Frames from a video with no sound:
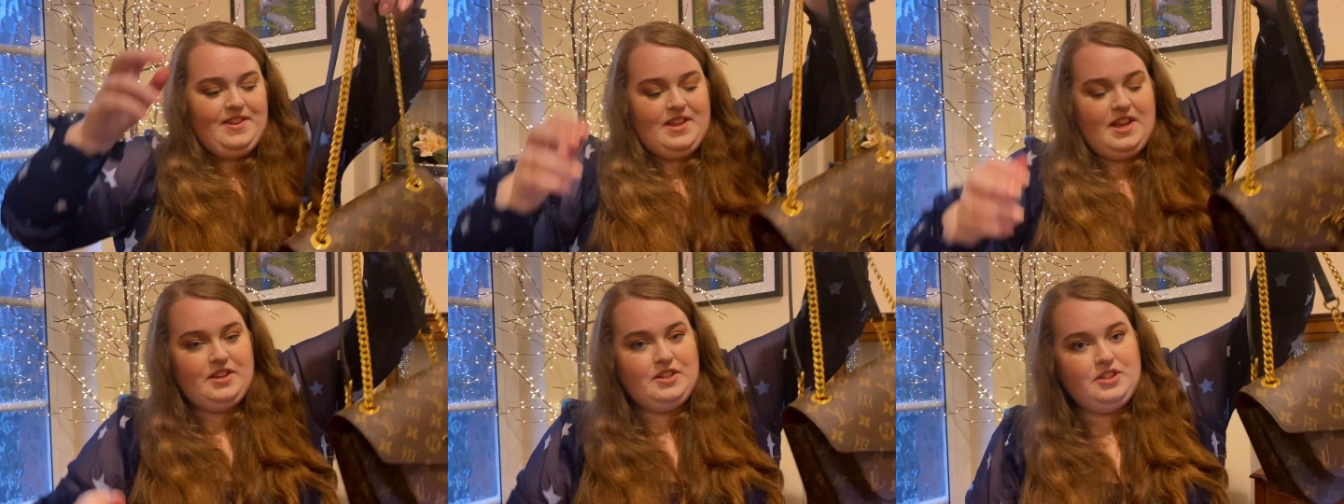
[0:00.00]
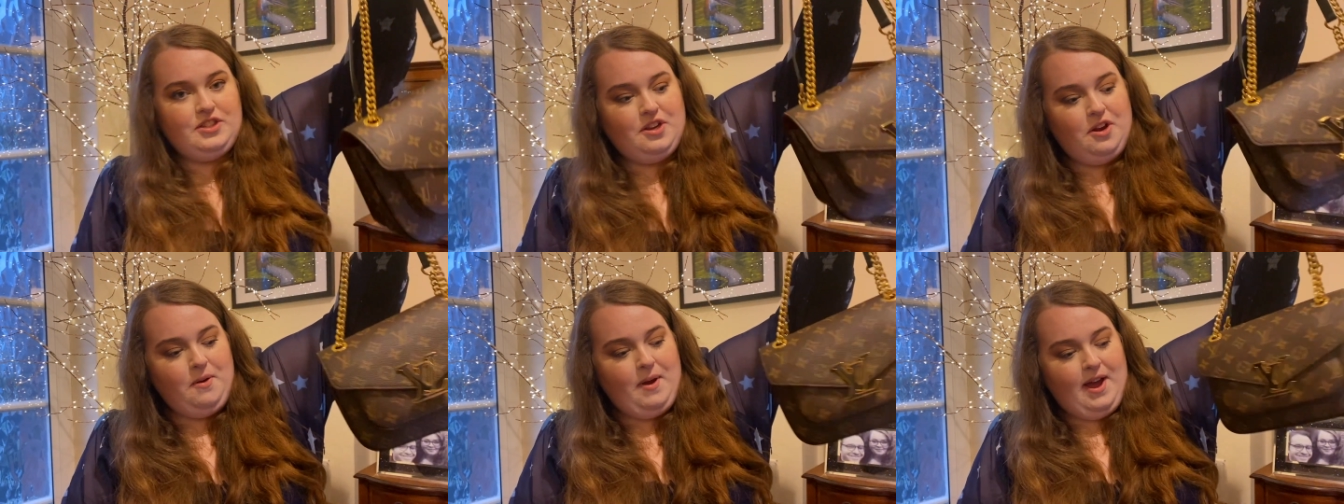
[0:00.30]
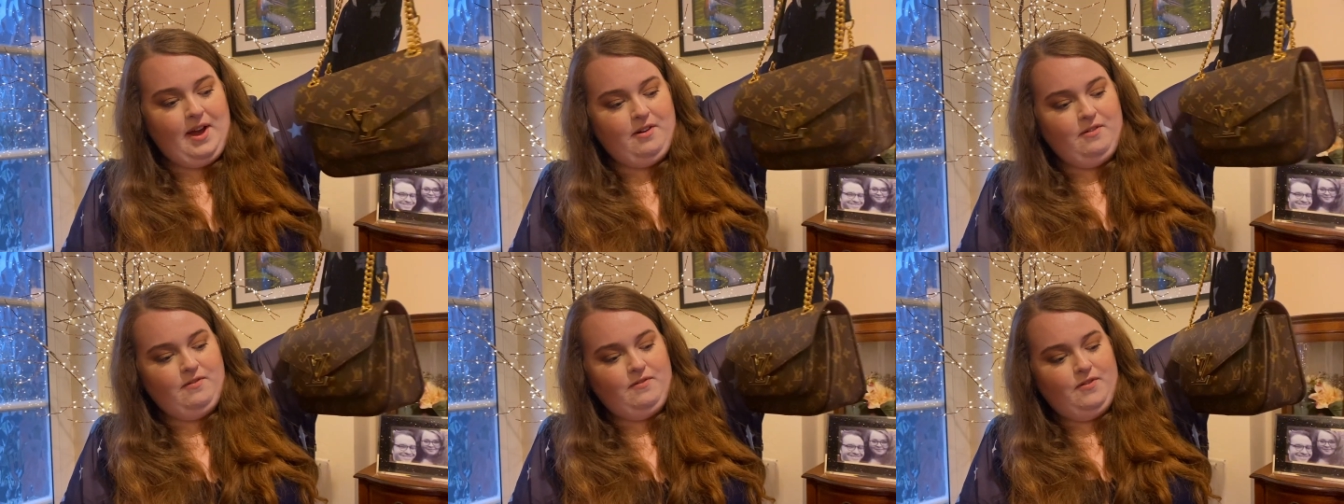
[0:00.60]
that so
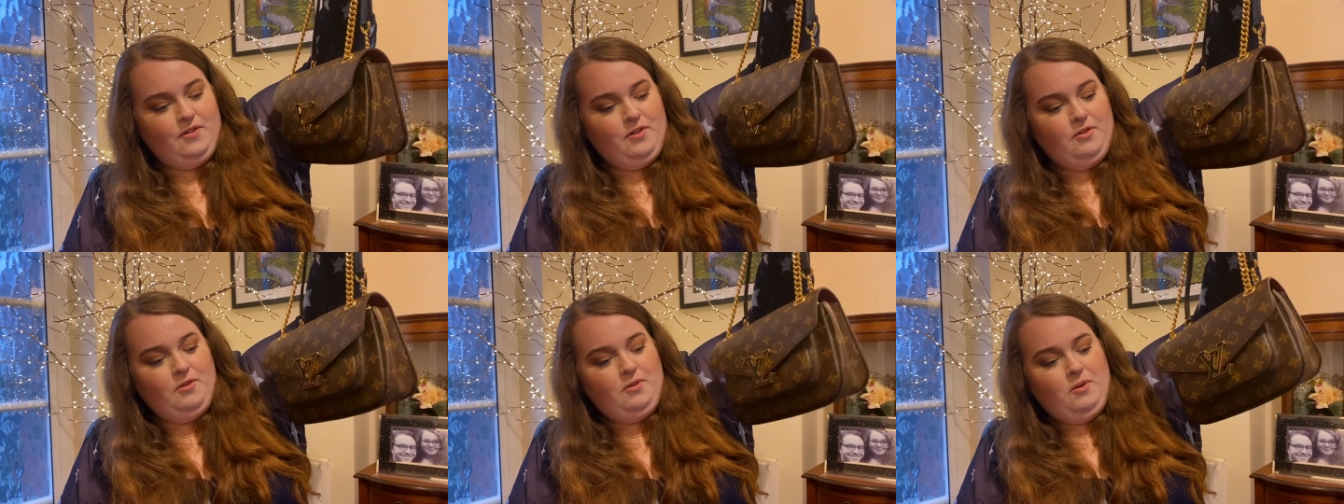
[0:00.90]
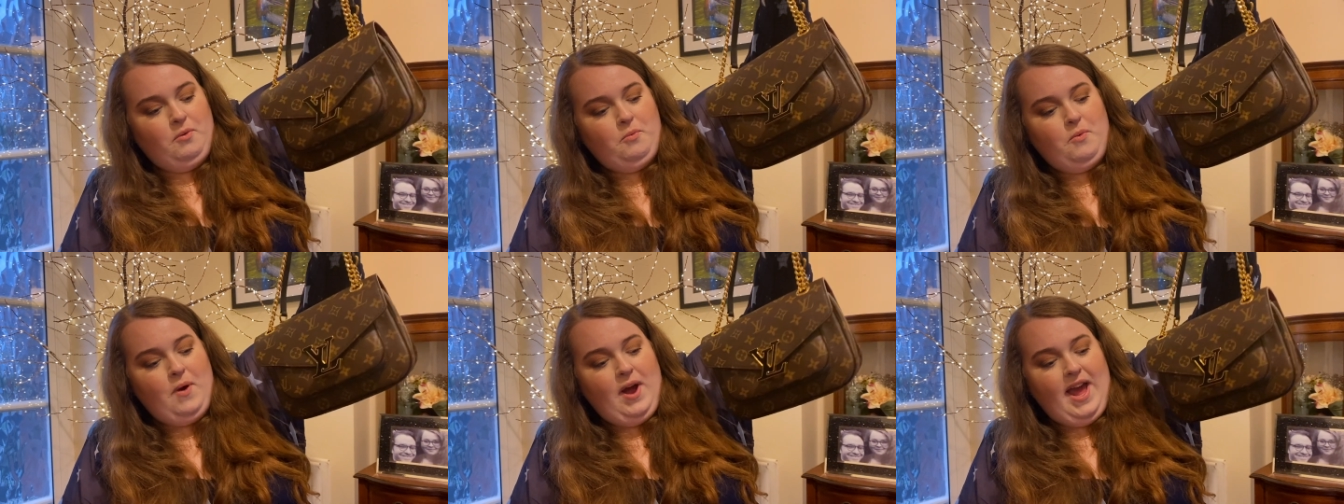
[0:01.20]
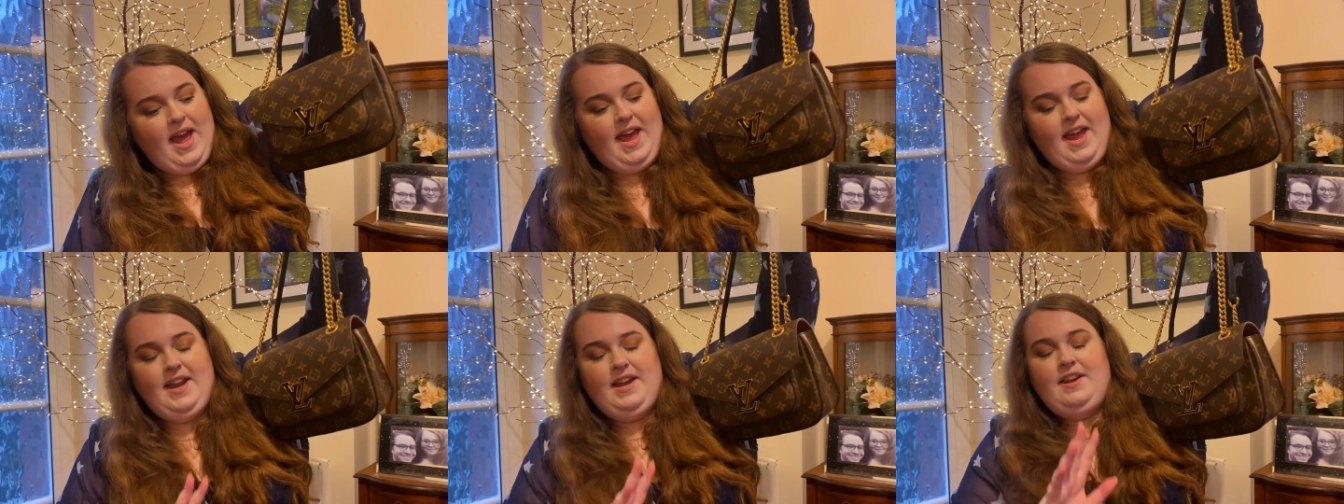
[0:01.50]
helpful
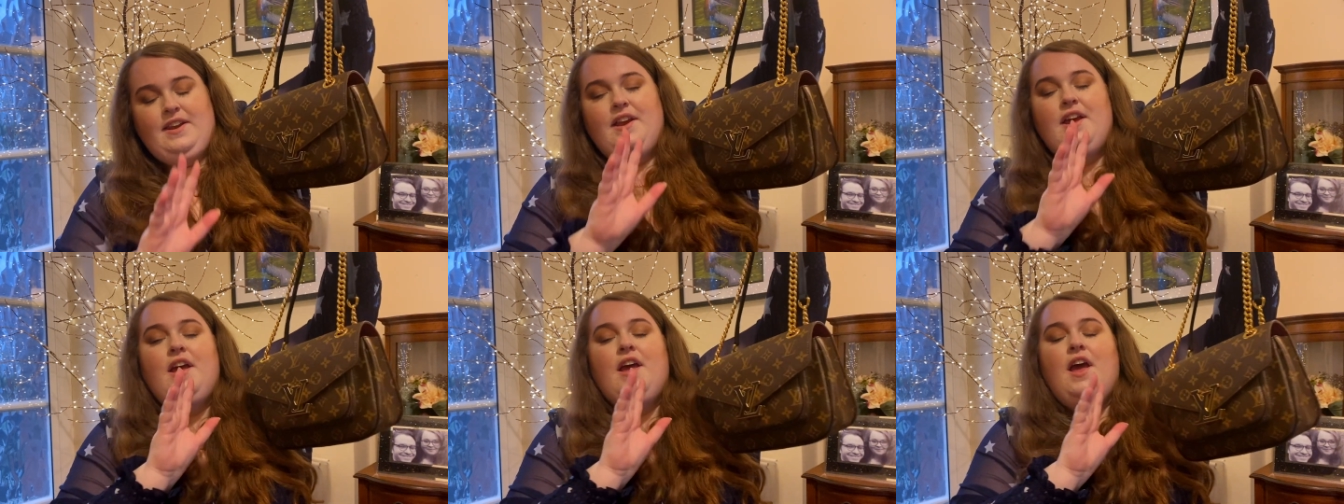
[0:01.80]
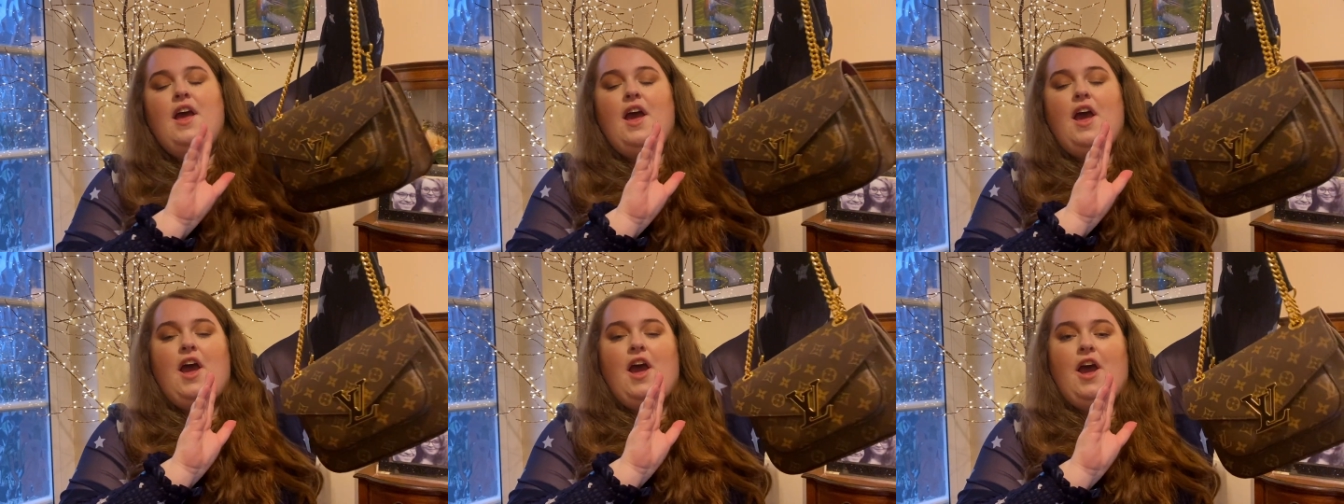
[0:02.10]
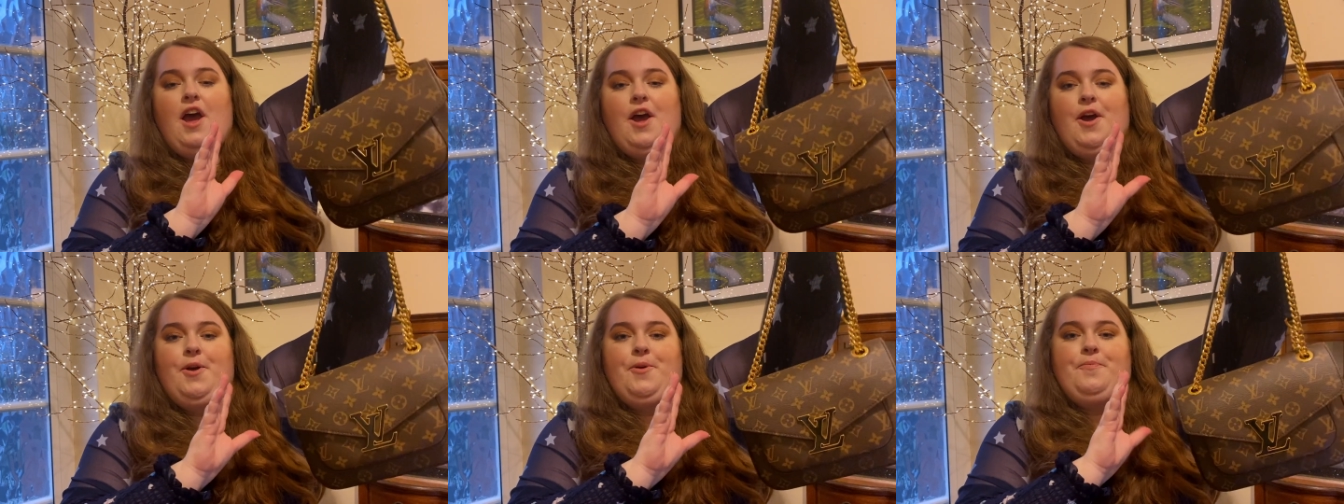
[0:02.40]
when
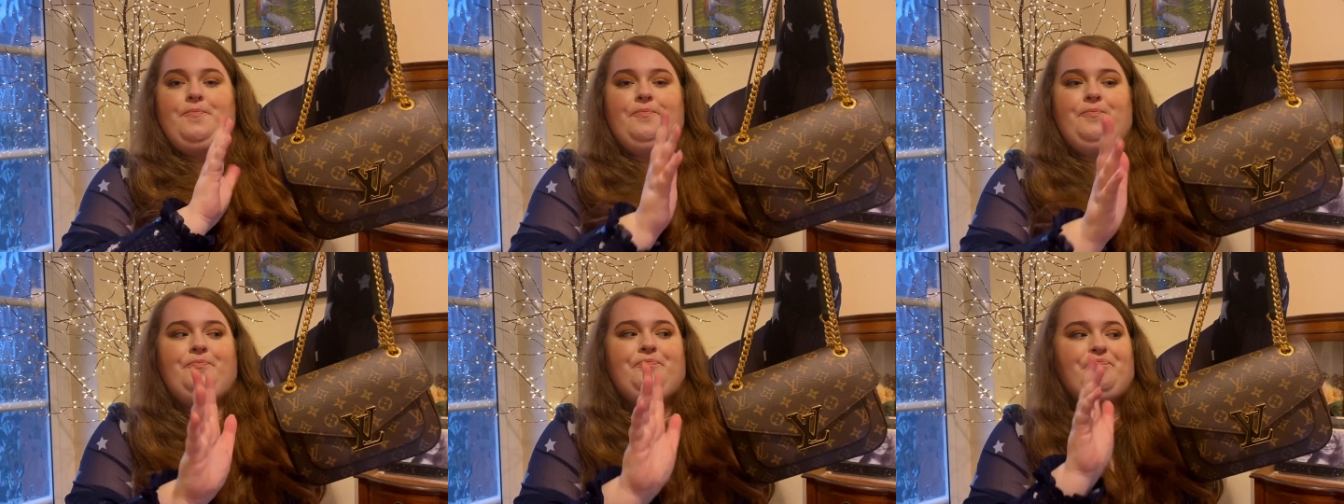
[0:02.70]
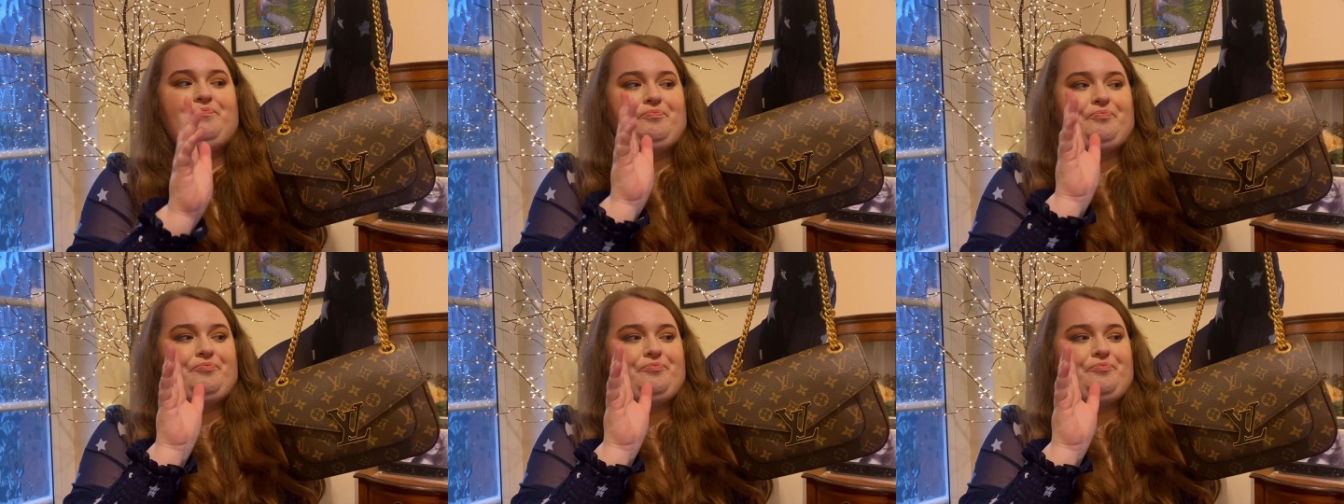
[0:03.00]
um,